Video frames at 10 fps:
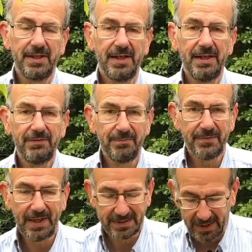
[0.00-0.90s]
hive,
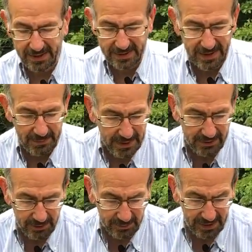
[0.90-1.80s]
exactly the same as a
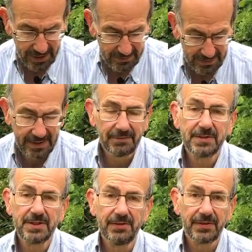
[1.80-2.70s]
normal hive except for
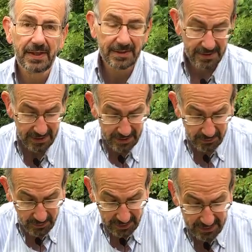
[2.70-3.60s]
2 things.
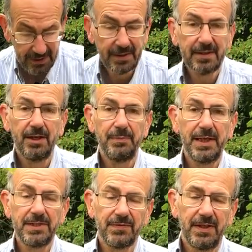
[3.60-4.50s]
One, no
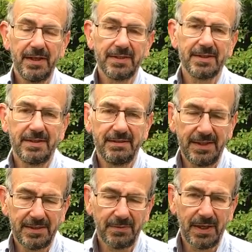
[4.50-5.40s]
bees flying, so I don't
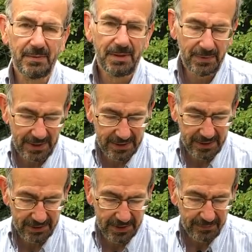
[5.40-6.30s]
need to wear my bee
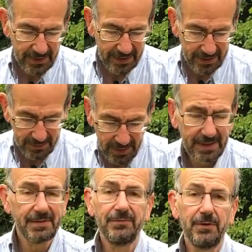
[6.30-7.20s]
suits, and the other one
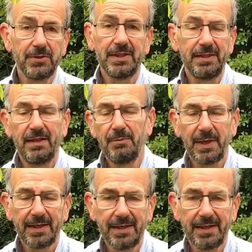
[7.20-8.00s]
is unfortunately they don't make